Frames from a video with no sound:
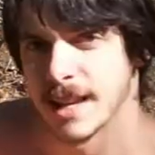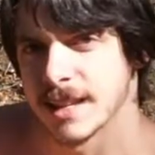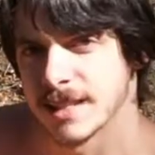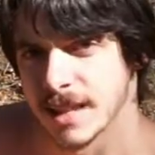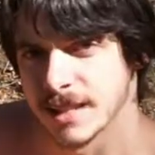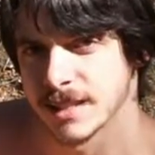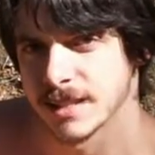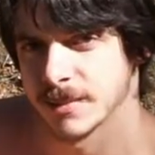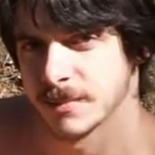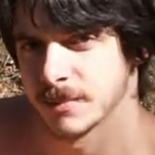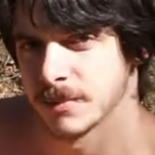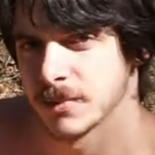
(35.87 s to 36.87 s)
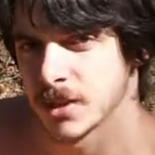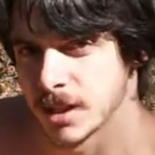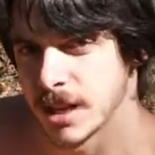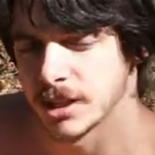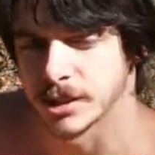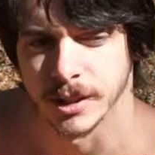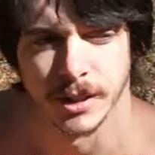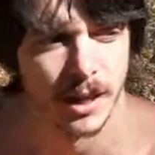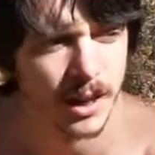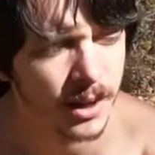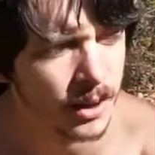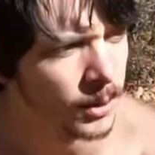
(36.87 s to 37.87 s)
access to nature,
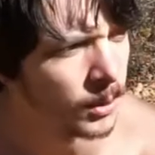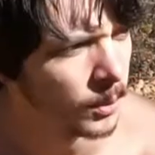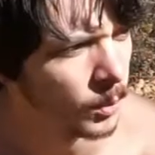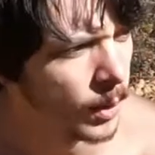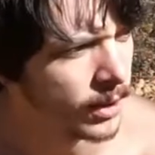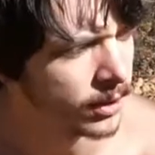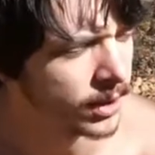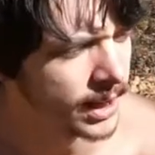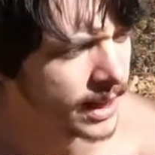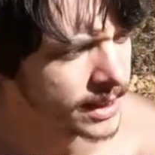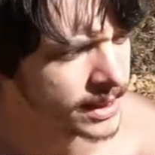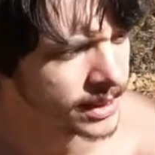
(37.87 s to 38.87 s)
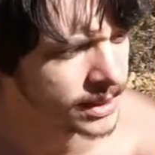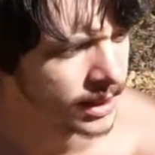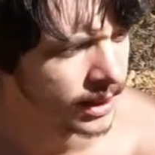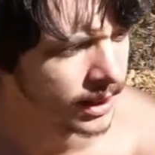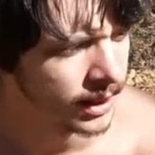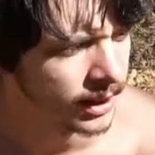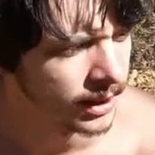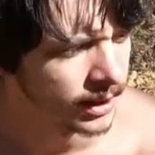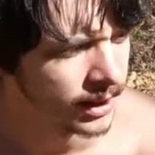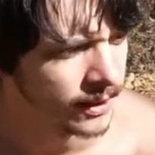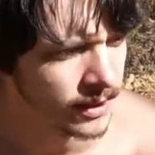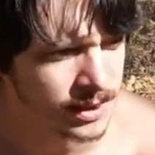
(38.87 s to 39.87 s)
whether it's
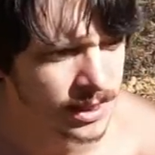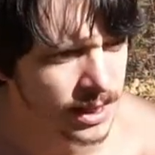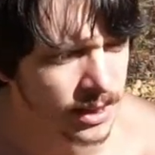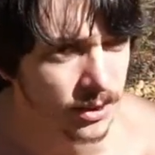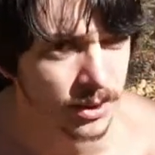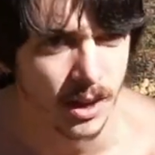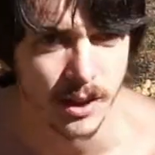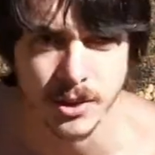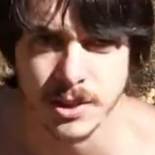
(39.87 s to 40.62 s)
in the city or not.